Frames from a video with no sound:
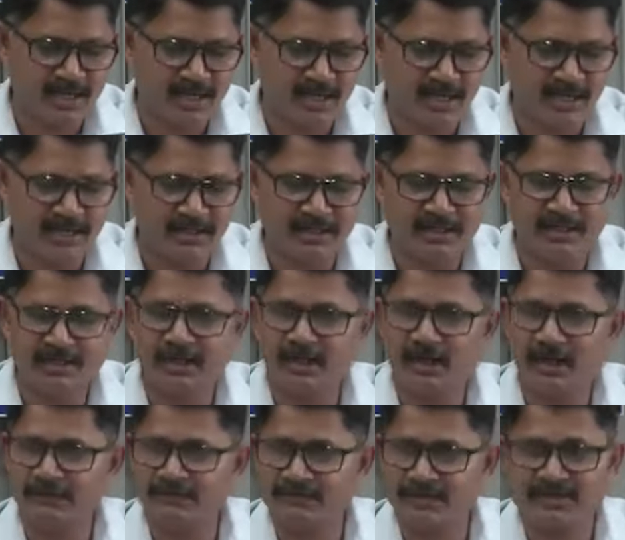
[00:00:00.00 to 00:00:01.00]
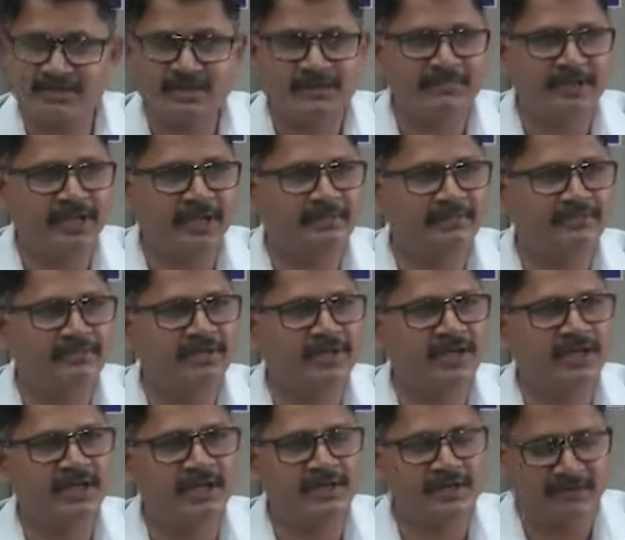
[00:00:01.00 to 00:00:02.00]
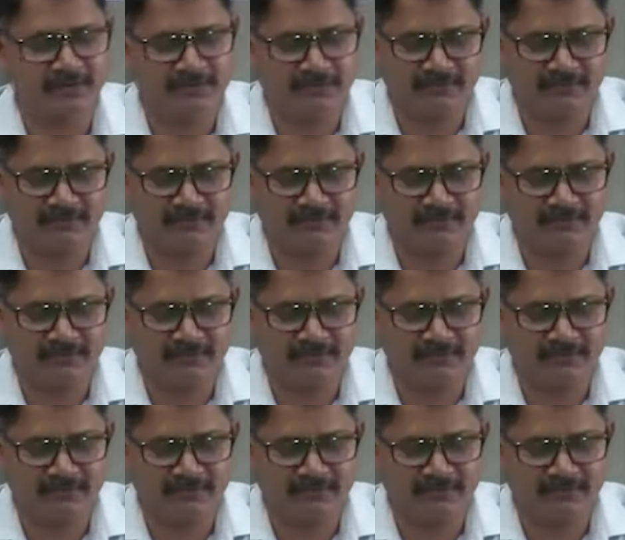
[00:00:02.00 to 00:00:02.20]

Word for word: and after some time the